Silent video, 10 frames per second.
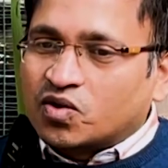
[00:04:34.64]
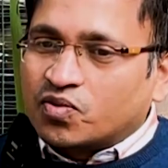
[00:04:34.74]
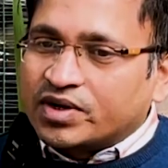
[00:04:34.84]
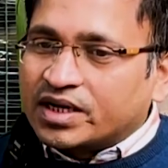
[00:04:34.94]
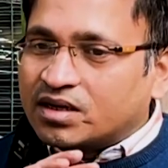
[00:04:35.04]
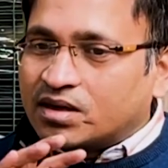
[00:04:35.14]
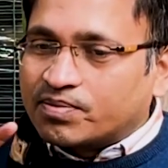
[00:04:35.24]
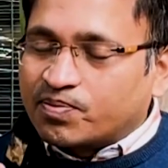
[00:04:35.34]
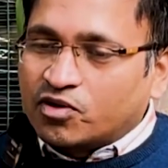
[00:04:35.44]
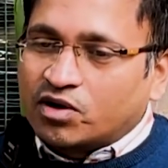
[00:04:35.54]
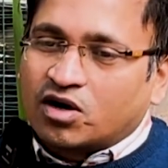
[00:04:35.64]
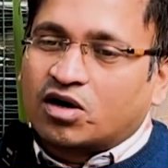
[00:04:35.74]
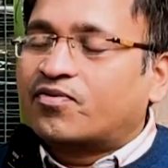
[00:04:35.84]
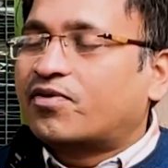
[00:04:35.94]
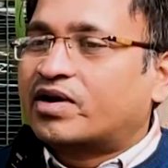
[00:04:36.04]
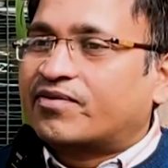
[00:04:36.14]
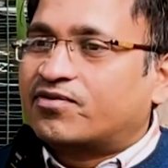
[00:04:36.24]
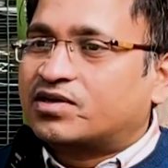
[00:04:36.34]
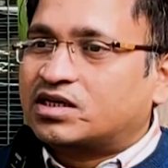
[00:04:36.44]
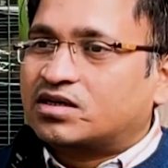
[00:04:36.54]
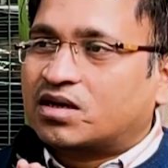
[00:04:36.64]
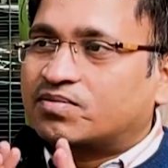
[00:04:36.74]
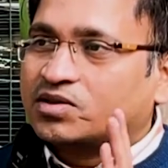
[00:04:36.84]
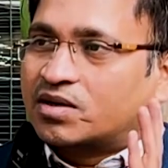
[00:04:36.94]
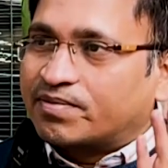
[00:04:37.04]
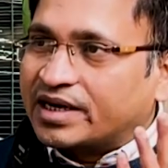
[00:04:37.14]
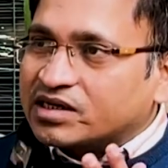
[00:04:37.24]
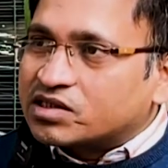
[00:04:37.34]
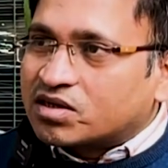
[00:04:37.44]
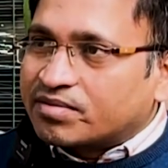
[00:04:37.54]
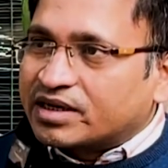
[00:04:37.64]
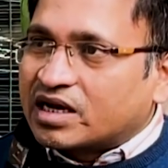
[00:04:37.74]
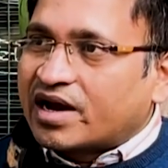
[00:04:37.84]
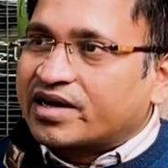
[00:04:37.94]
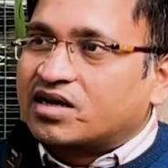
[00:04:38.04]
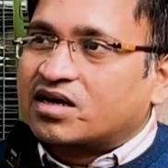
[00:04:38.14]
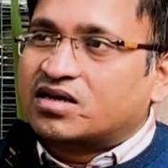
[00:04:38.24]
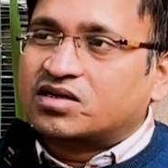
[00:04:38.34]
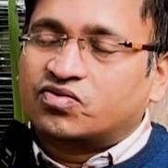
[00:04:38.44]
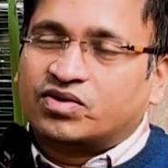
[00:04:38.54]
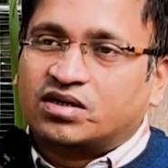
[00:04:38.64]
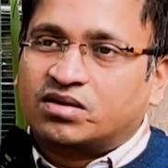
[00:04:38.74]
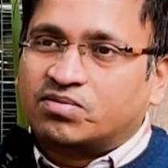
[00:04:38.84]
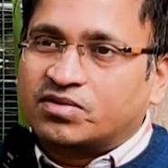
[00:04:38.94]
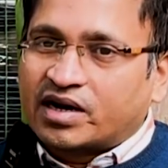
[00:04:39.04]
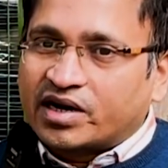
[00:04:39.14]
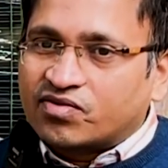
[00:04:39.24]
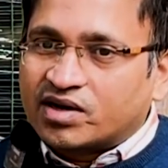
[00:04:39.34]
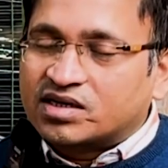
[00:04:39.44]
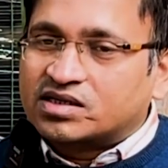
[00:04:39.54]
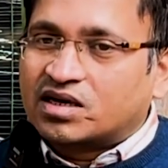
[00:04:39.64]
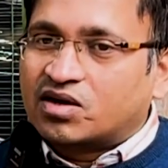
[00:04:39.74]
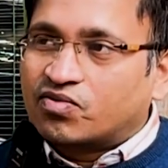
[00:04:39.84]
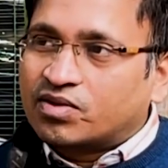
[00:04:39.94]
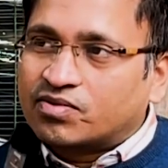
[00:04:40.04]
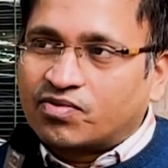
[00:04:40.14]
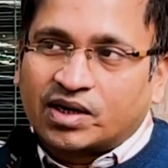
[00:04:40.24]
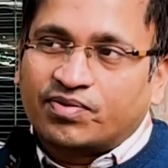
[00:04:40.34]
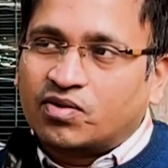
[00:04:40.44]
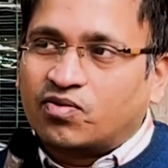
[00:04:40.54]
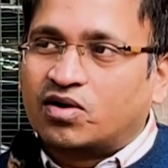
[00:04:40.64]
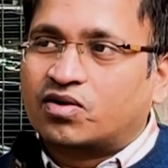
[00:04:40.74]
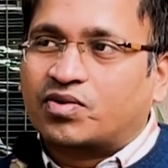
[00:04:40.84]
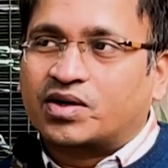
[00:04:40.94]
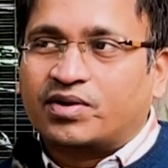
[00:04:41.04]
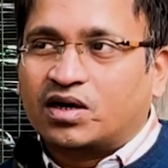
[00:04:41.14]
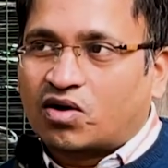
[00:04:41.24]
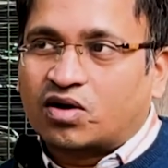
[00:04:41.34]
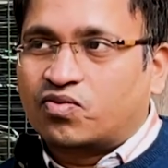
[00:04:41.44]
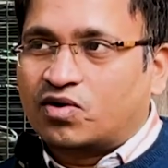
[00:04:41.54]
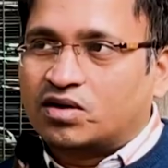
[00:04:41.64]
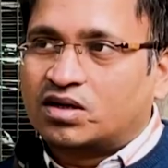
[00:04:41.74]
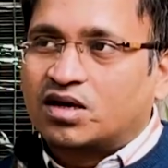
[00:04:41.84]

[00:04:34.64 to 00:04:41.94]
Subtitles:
we put a lot of our efforts in terms of brainstorming ideas. We try to understand what will work, what will not work.